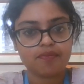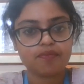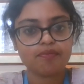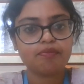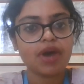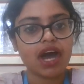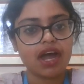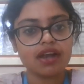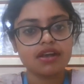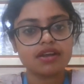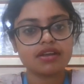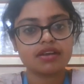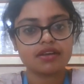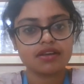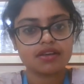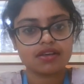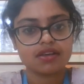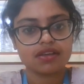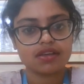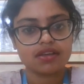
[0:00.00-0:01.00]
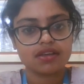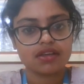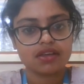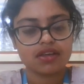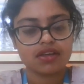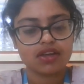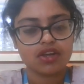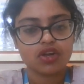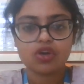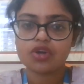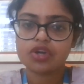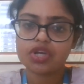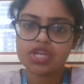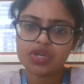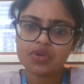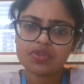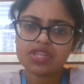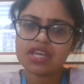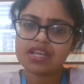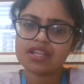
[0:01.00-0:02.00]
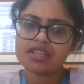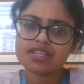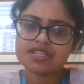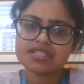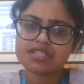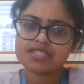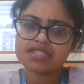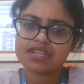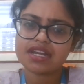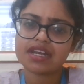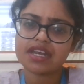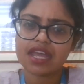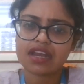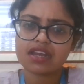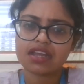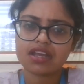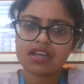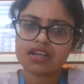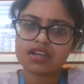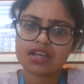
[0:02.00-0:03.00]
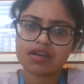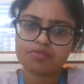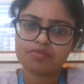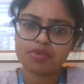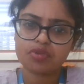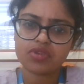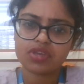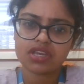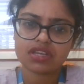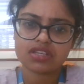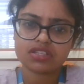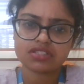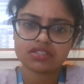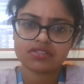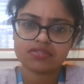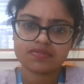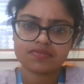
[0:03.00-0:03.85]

But do you think this is a technical communication?